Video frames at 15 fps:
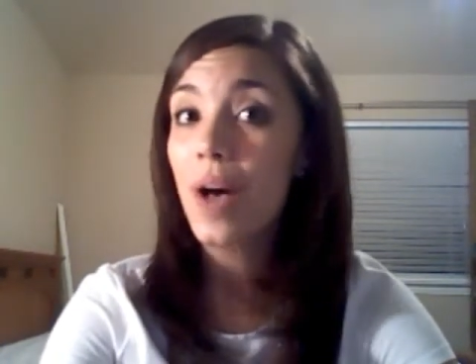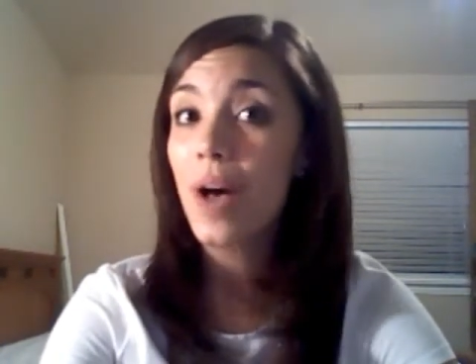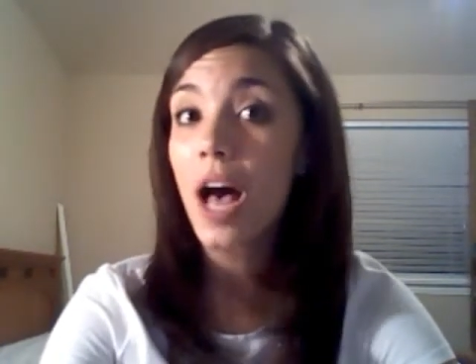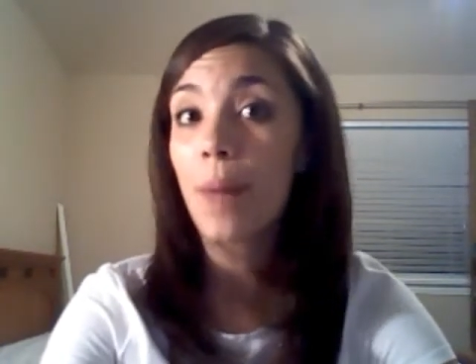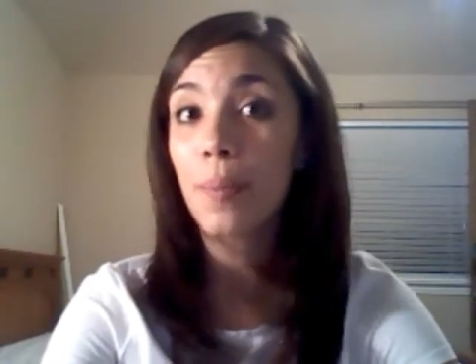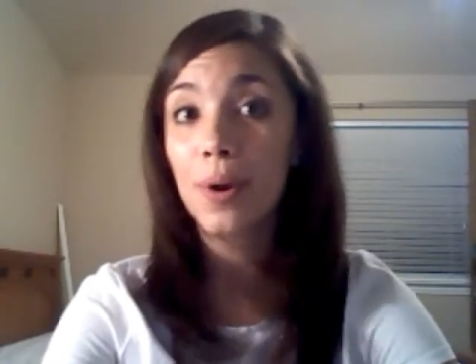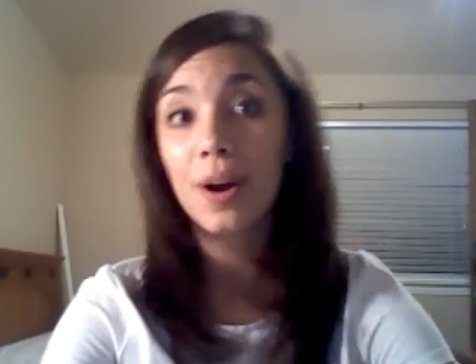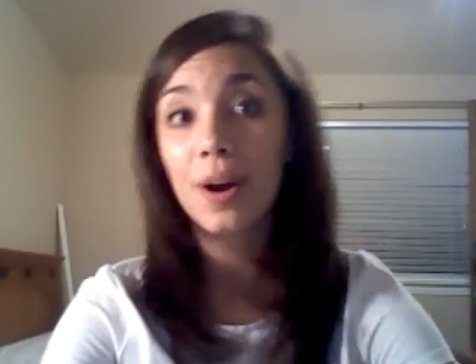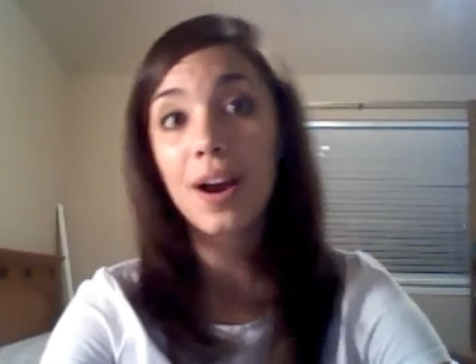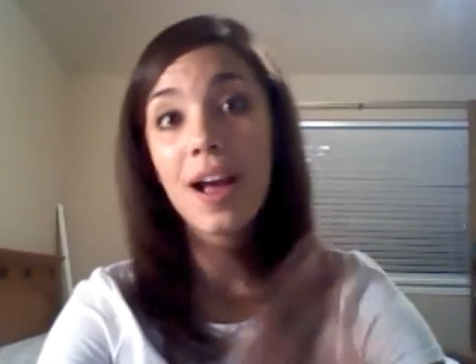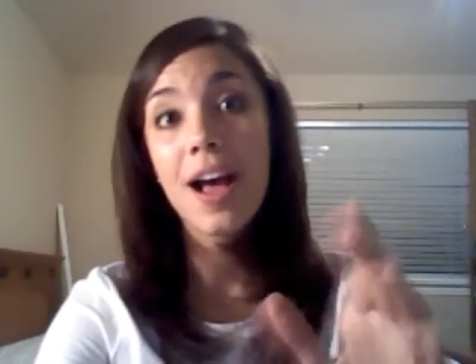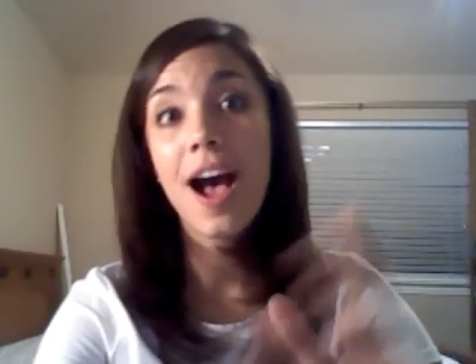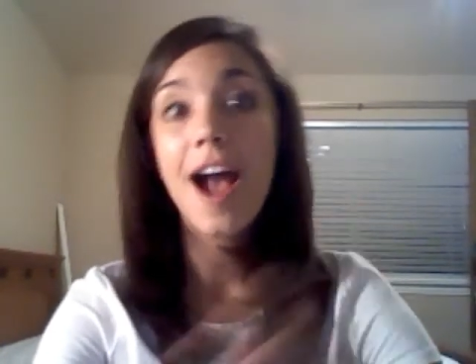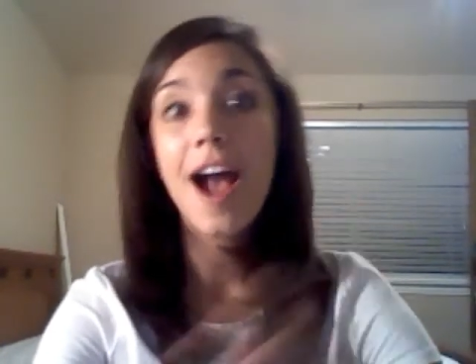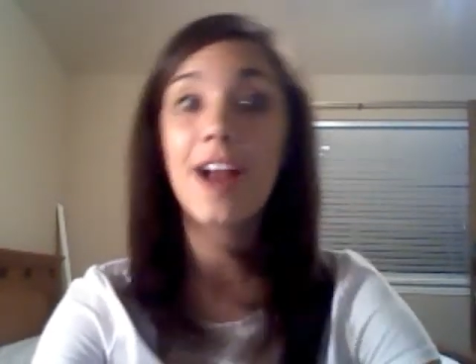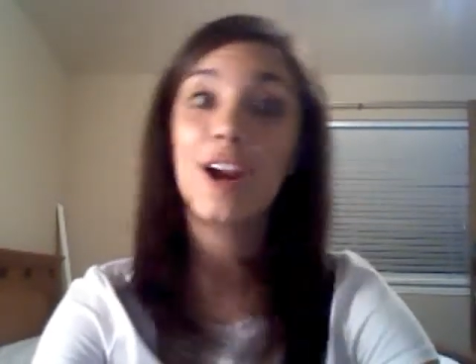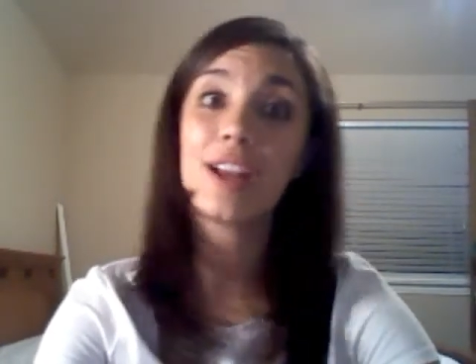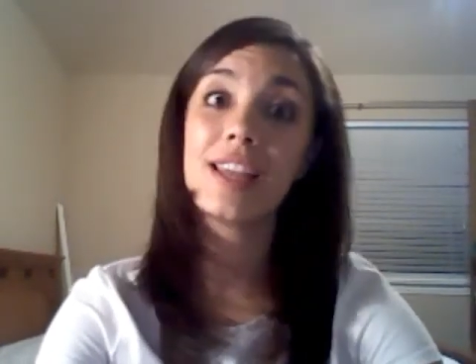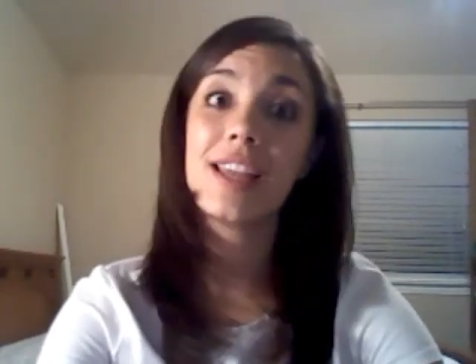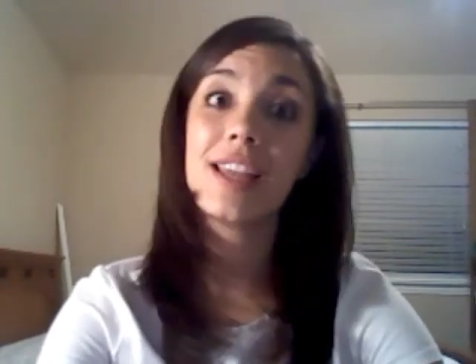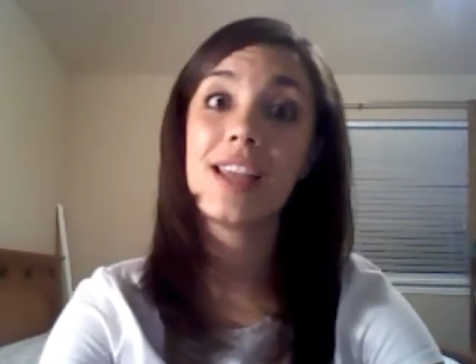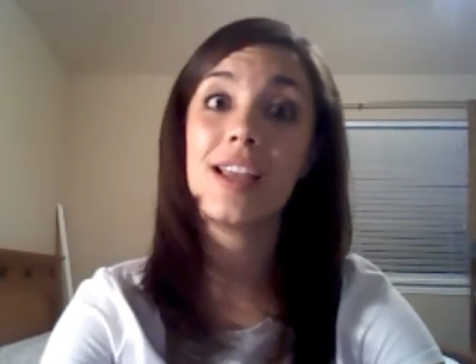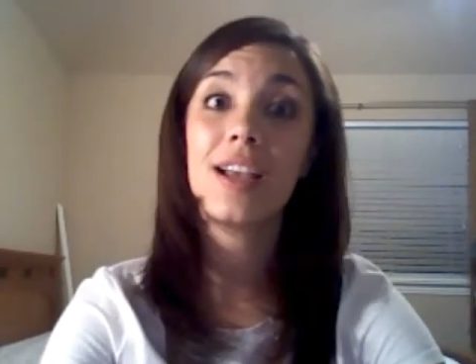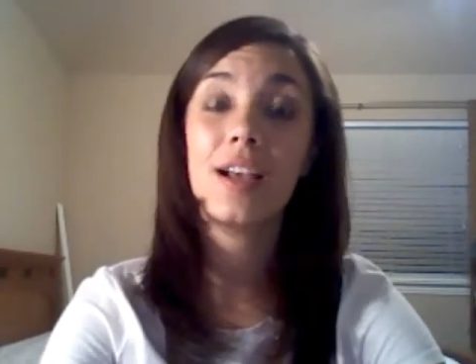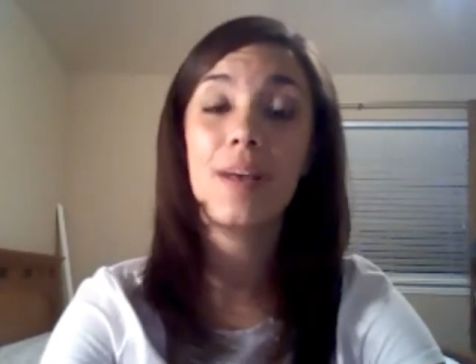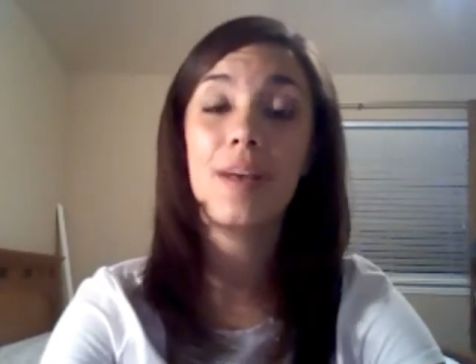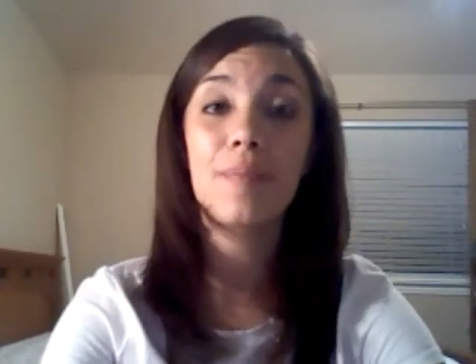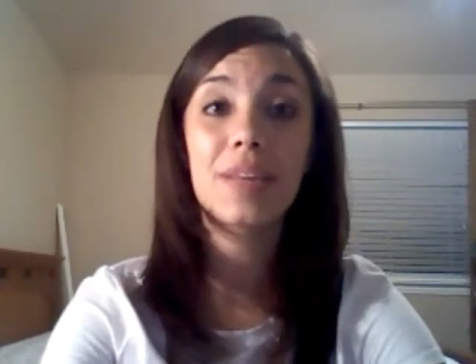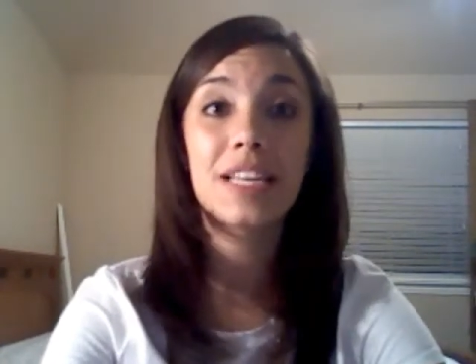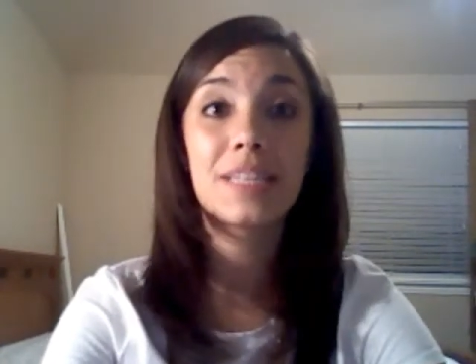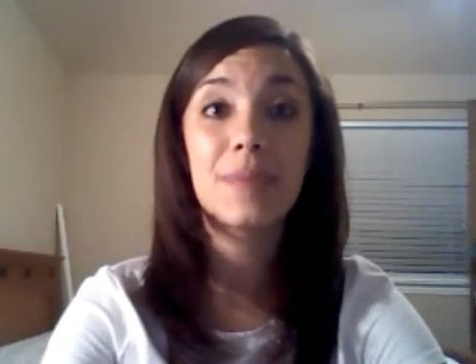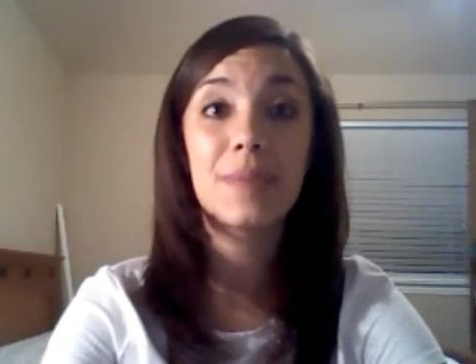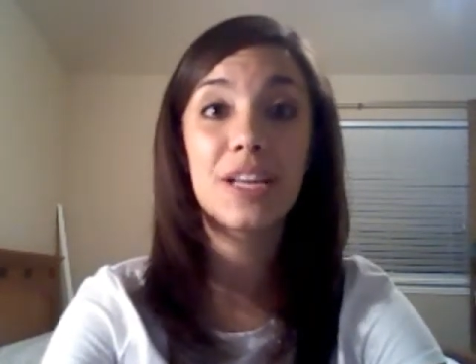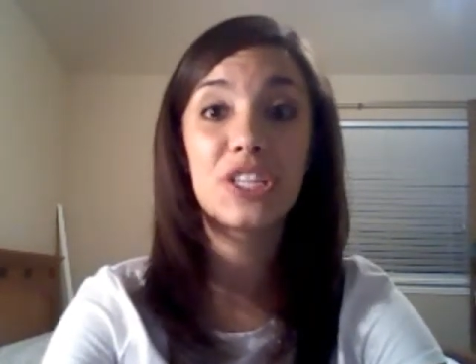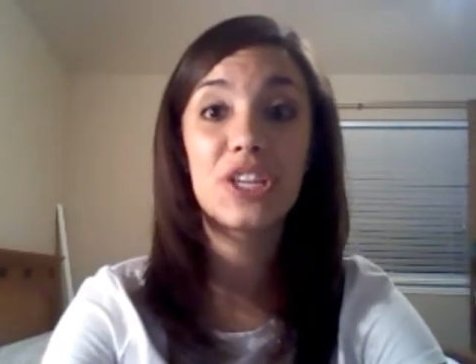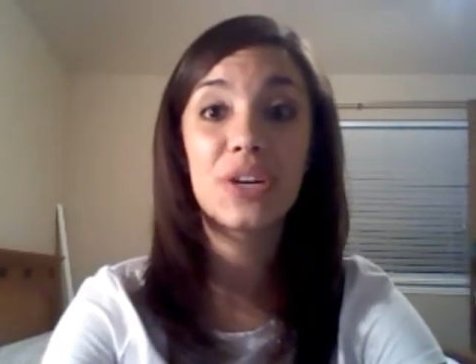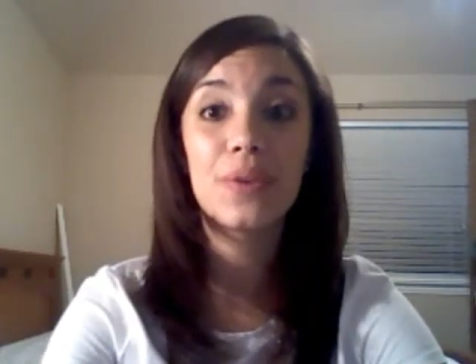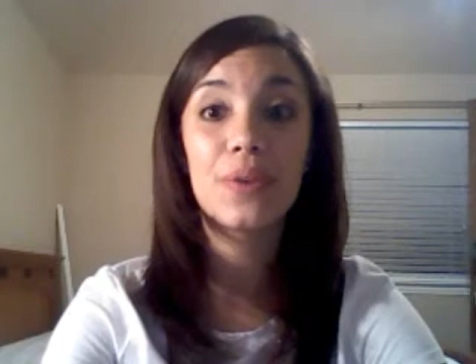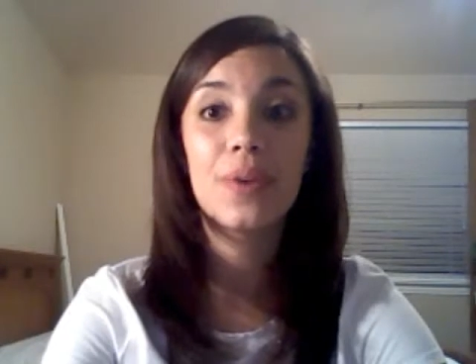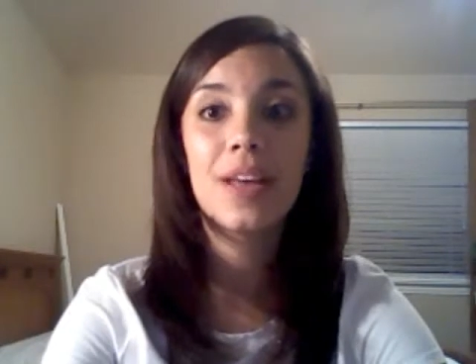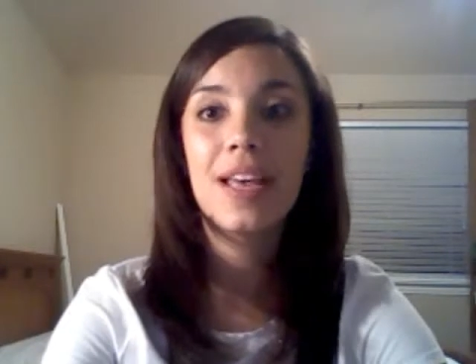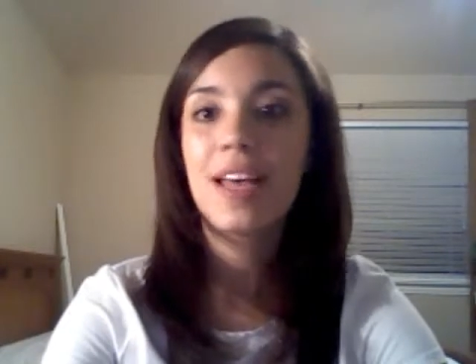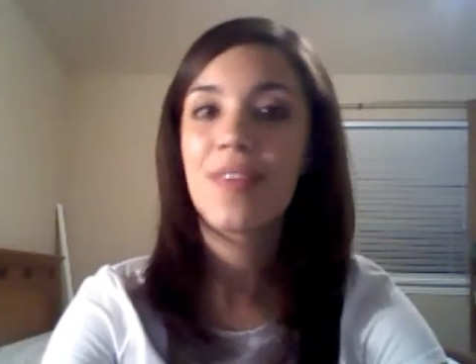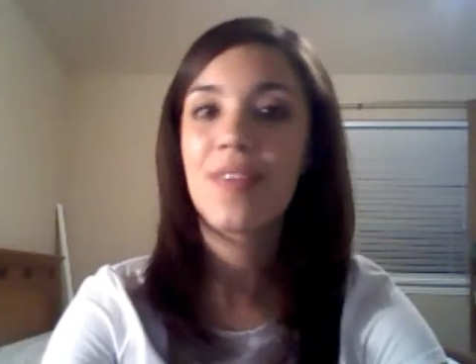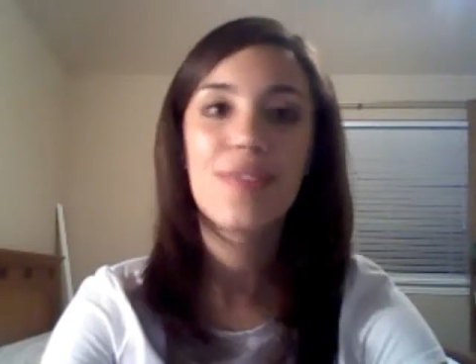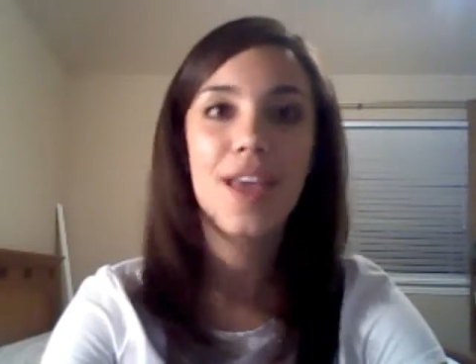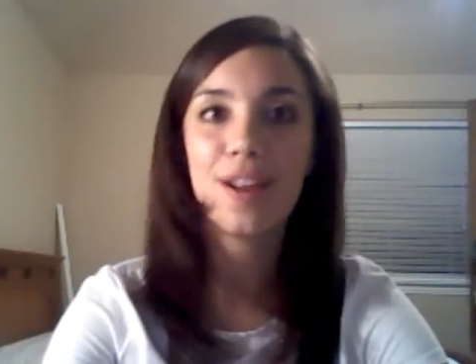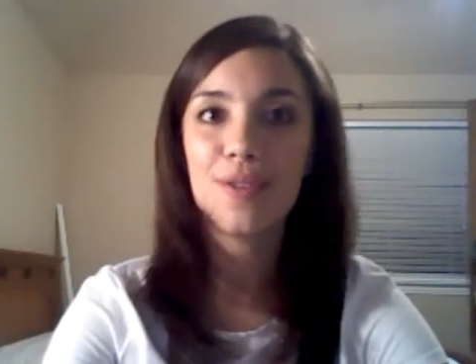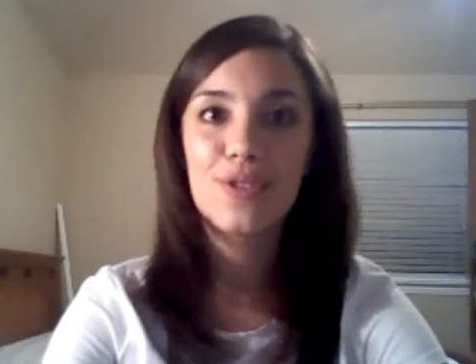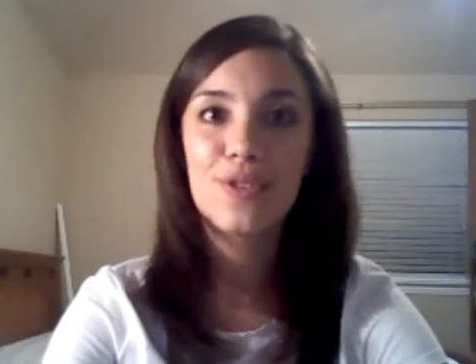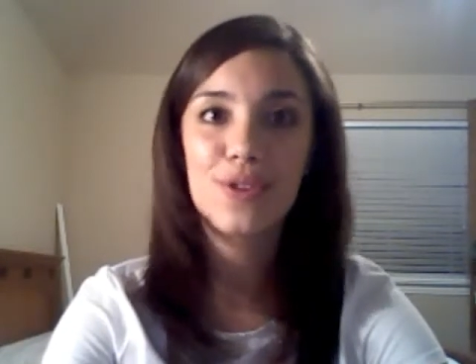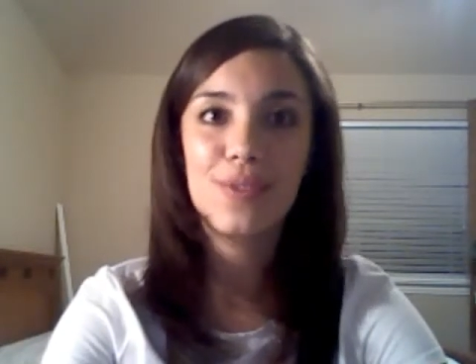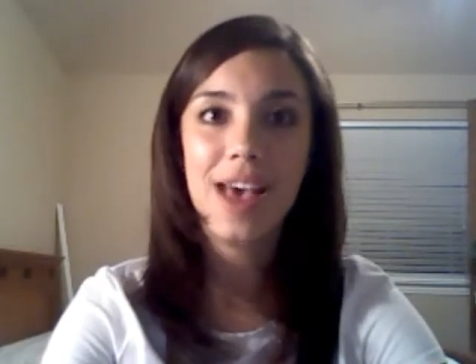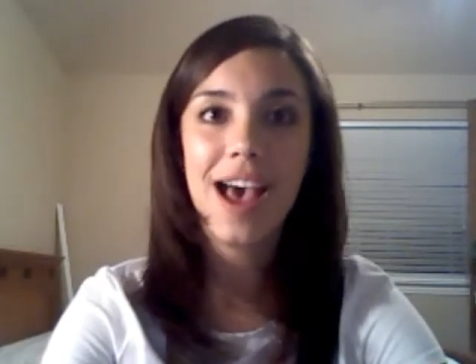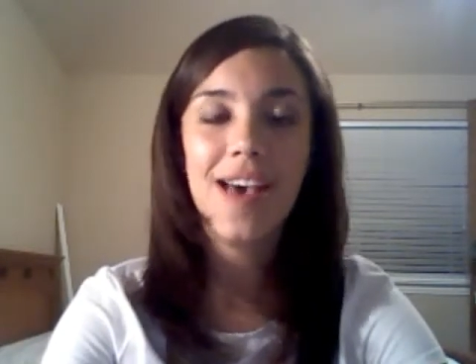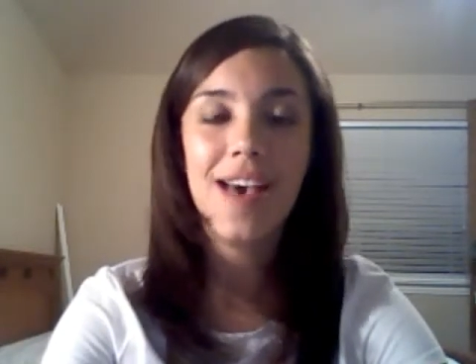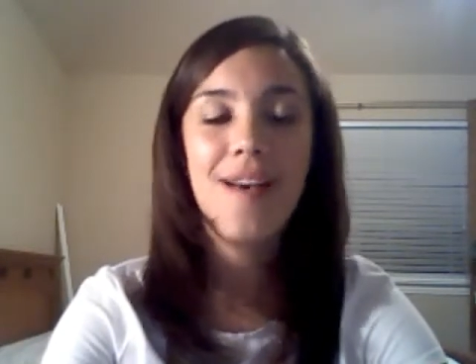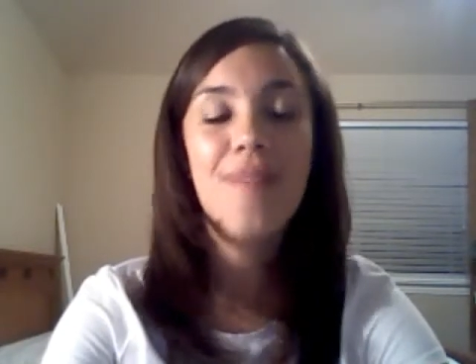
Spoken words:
upper hierarchy companies may do, they don't do that.